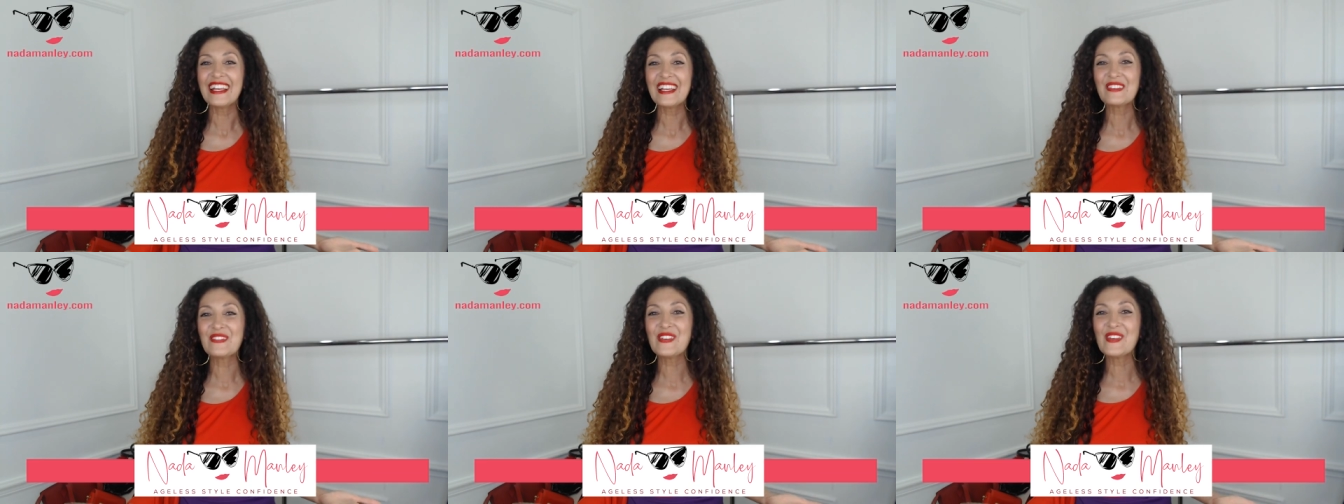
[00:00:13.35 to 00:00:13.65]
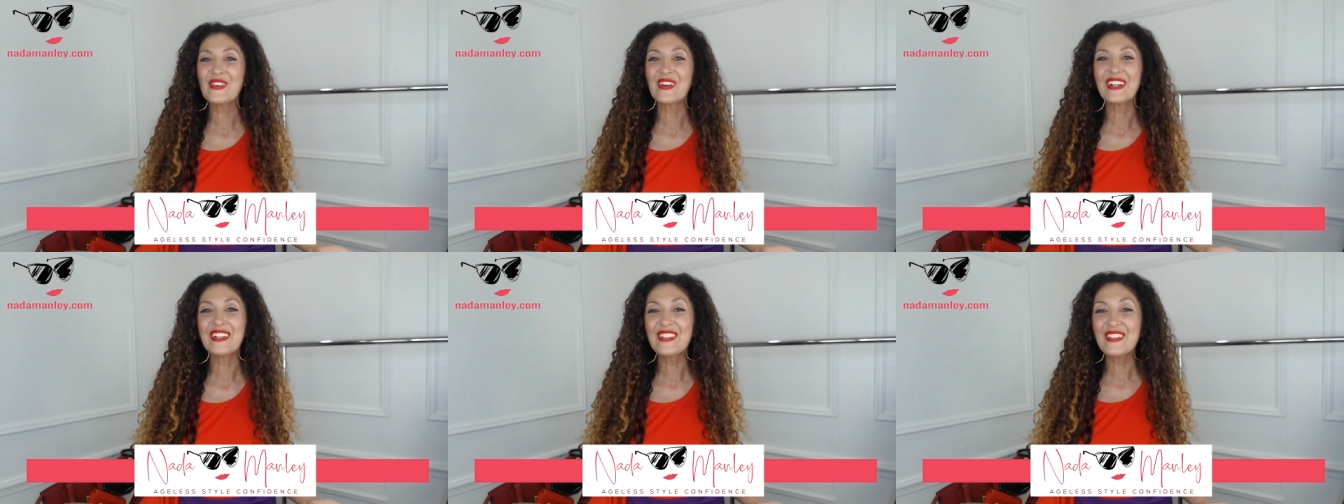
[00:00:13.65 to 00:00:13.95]
If you
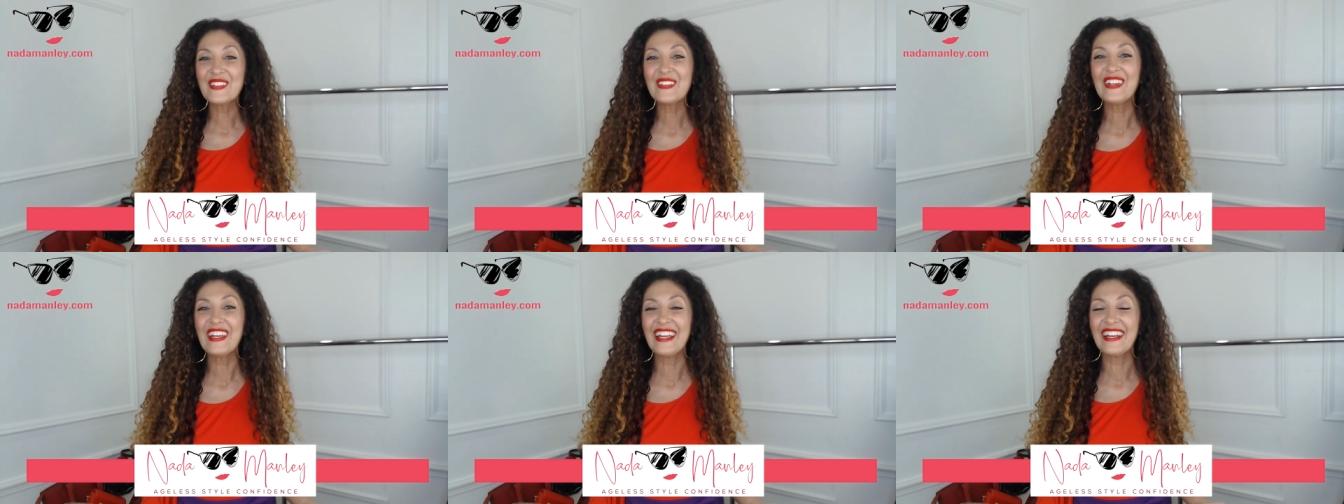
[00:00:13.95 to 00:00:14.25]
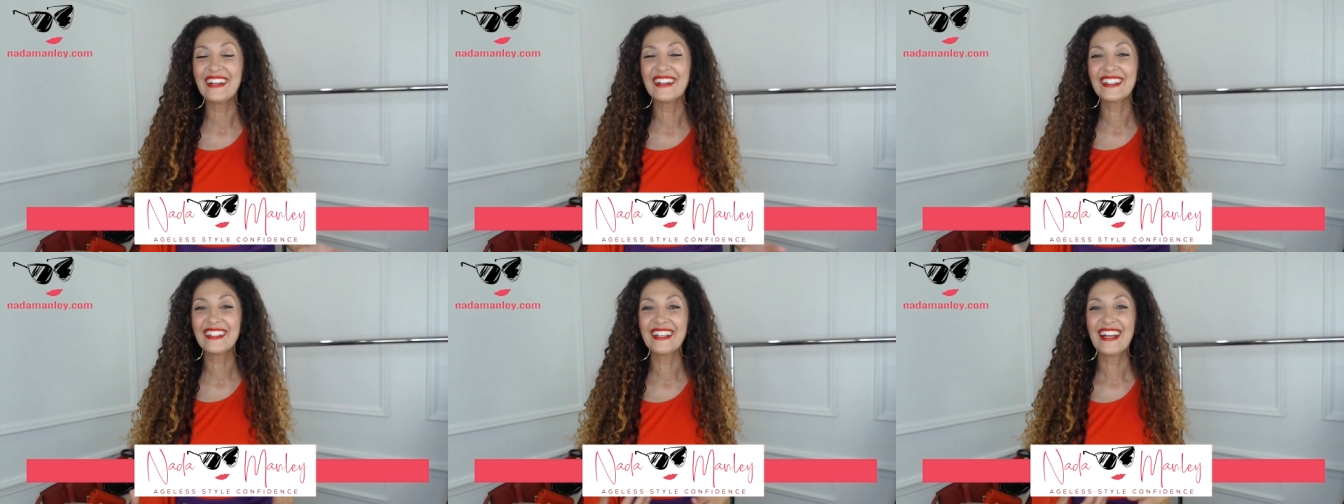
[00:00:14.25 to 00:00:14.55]
are new
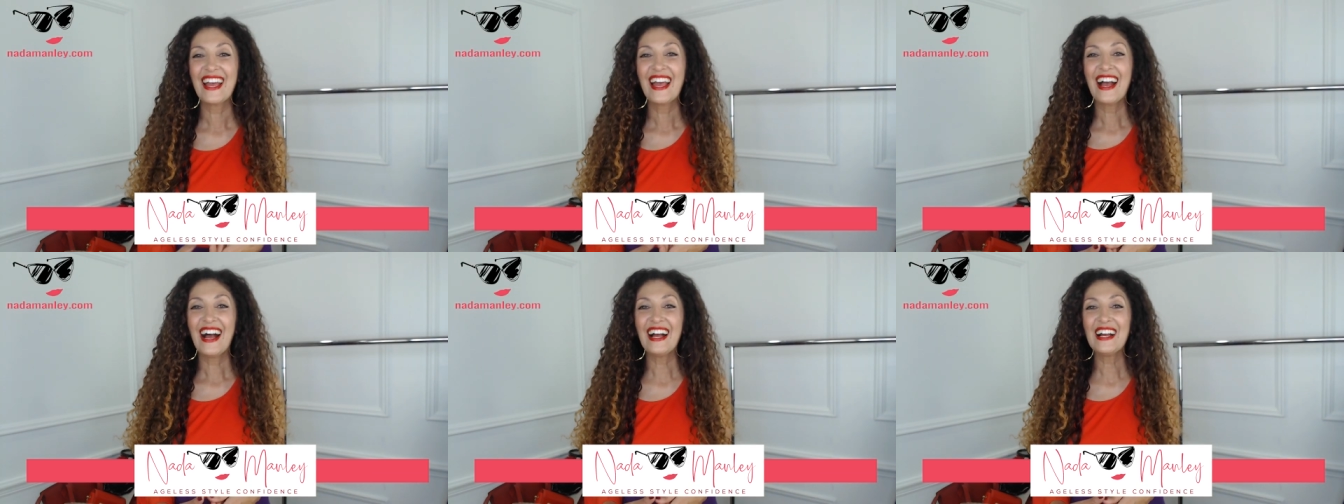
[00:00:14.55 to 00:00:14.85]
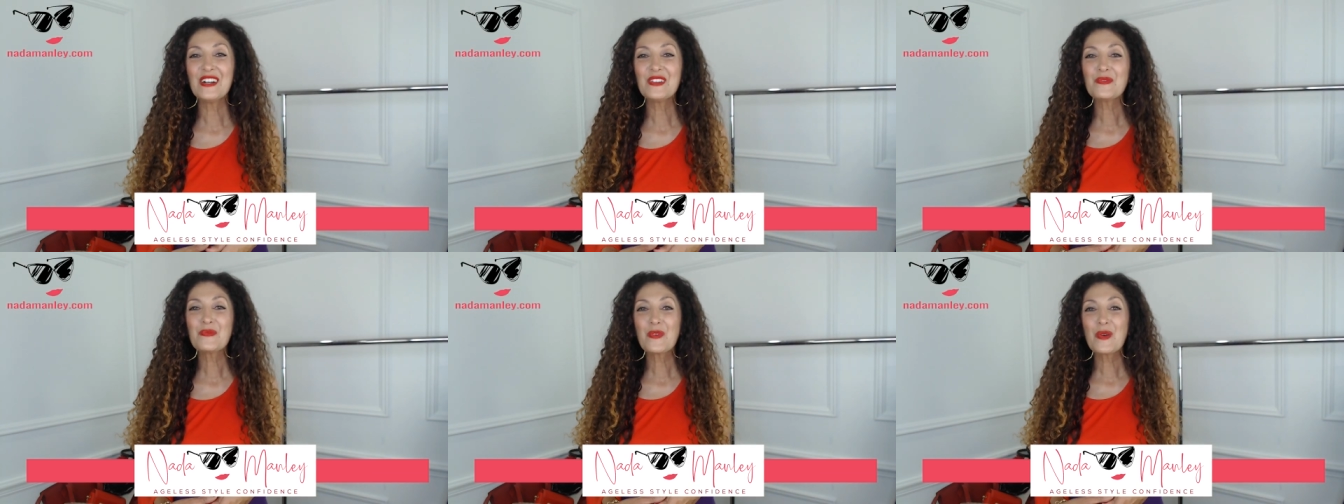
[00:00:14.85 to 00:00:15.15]
here, I
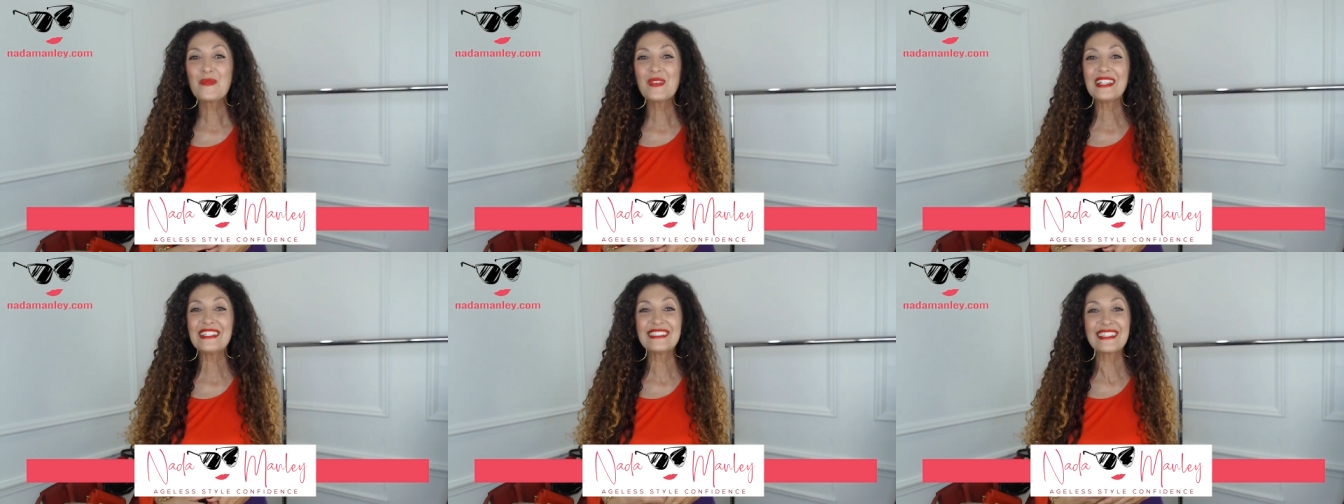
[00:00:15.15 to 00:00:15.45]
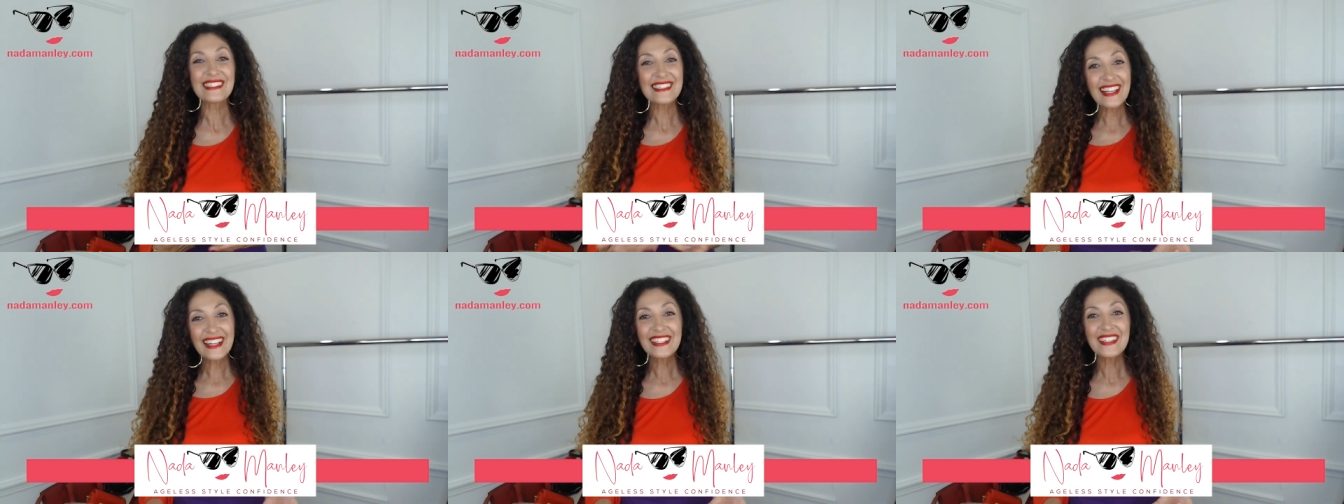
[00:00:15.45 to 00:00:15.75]
help women
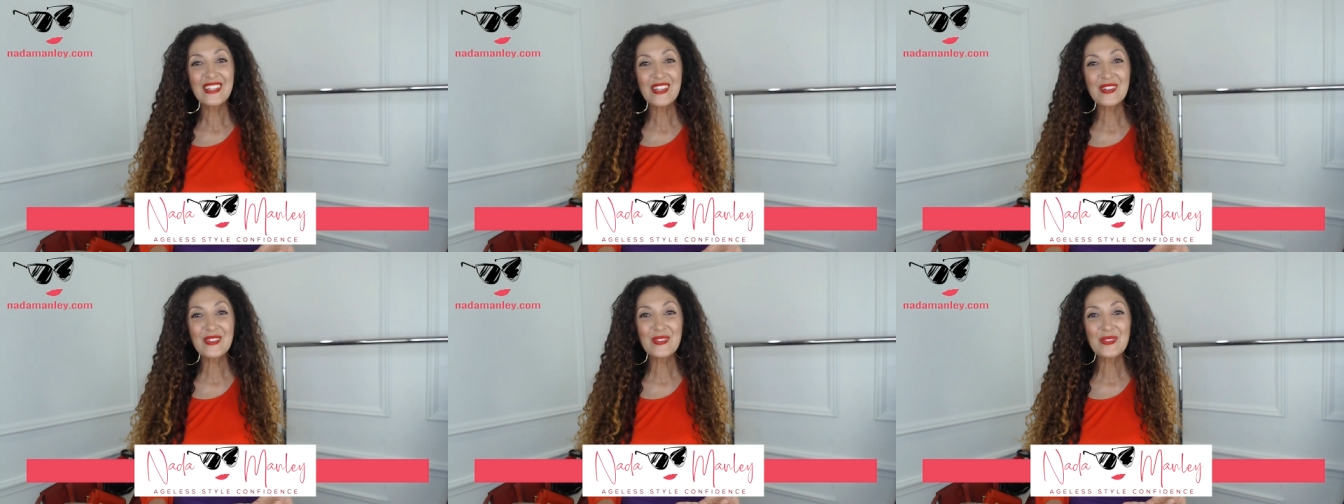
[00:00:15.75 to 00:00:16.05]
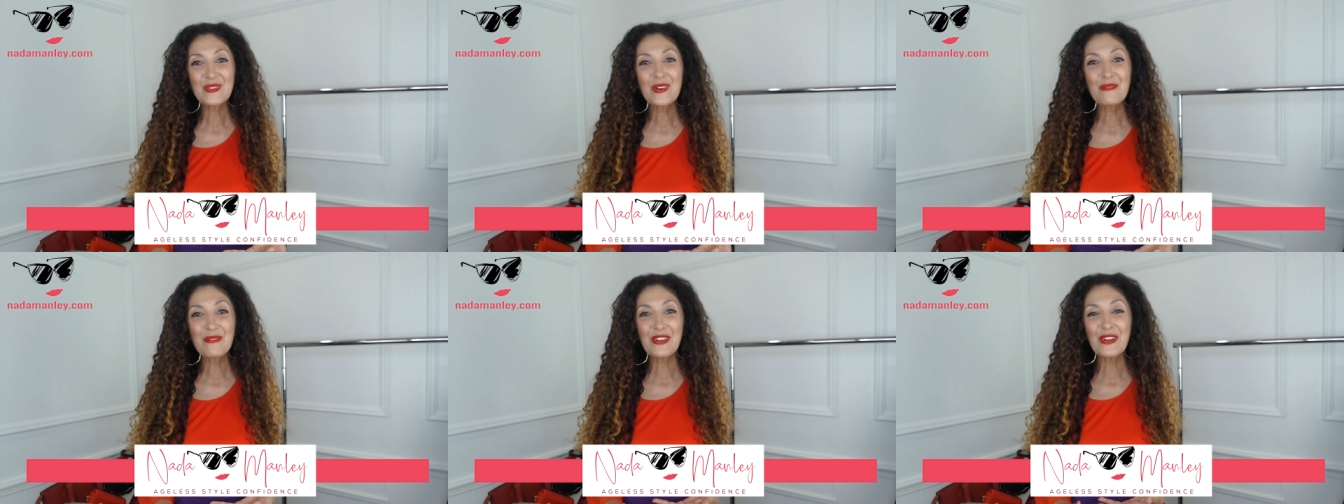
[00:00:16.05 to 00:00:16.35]
just like you,
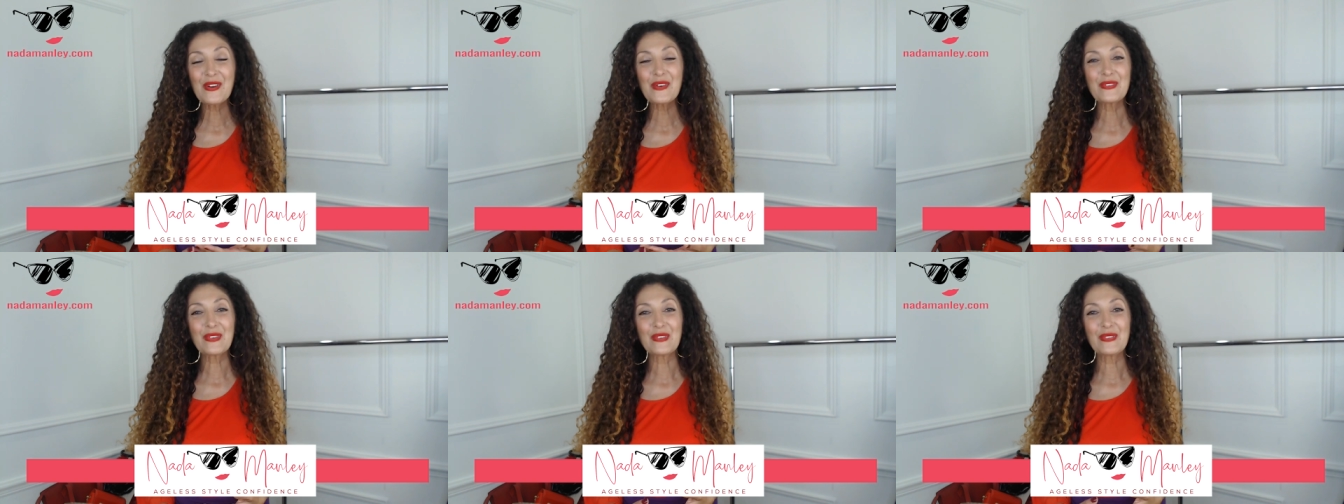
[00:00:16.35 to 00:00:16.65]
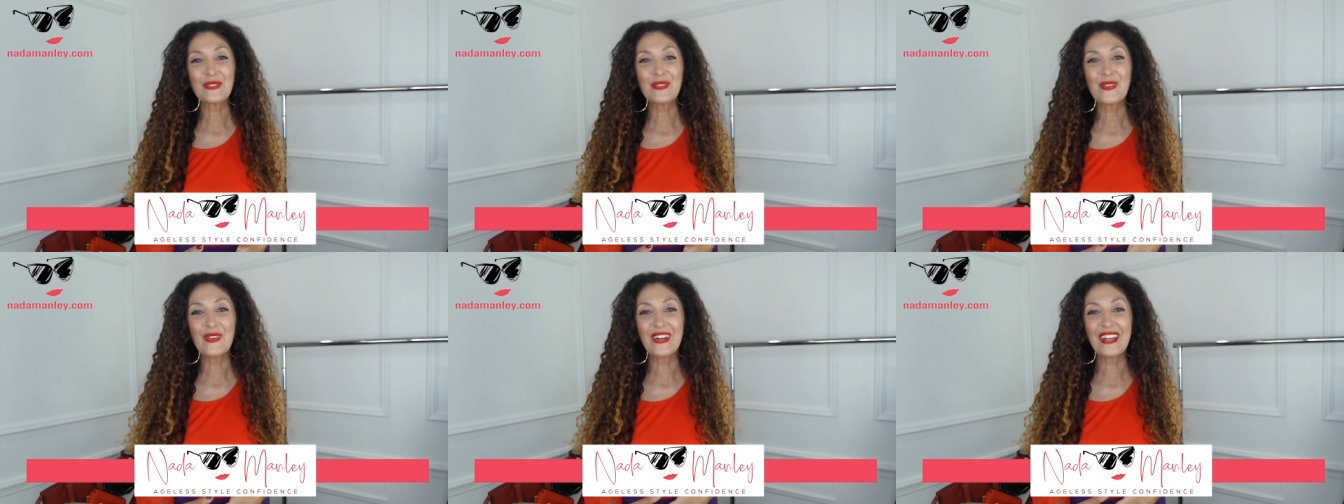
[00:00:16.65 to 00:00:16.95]
women over
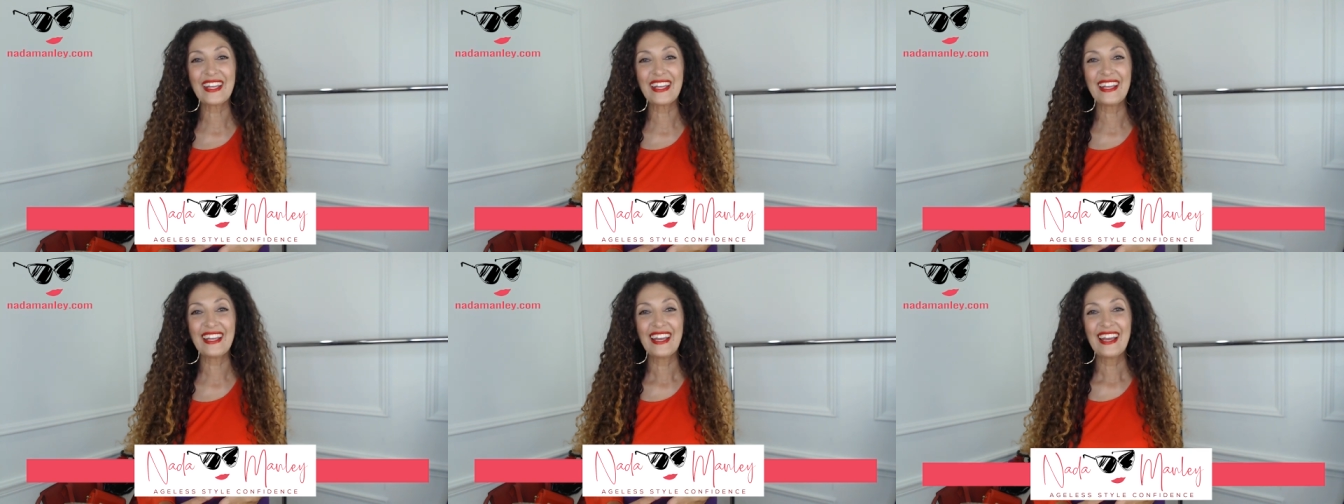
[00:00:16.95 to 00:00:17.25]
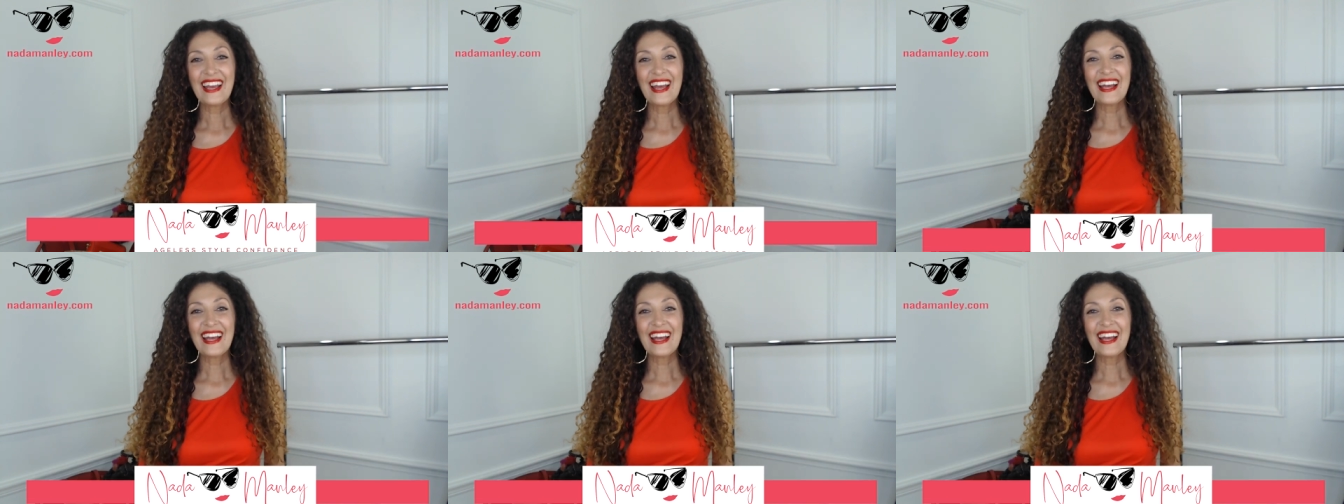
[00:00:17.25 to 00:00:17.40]
40,